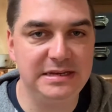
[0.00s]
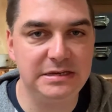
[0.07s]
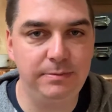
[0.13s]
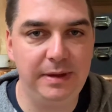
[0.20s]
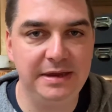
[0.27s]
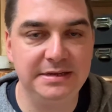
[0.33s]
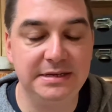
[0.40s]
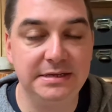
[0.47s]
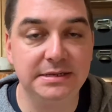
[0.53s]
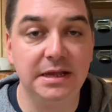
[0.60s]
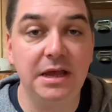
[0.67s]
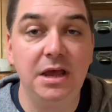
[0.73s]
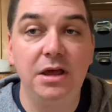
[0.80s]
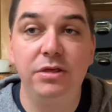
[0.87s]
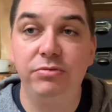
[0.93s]
independence
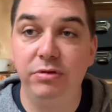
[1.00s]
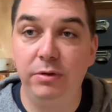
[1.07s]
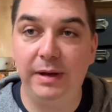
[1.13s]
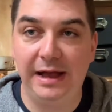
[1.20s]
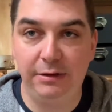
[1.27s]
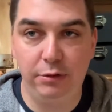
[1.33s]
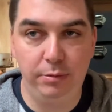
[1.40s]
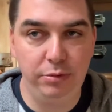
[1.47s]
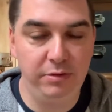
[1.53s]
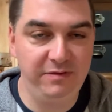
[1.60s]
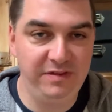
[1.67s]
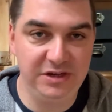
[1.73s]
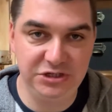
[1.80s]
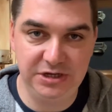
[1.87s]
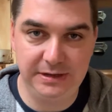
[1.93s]
through our
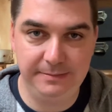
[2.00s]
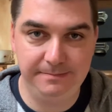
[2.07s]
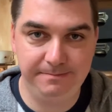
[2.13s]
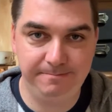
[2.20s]
provision.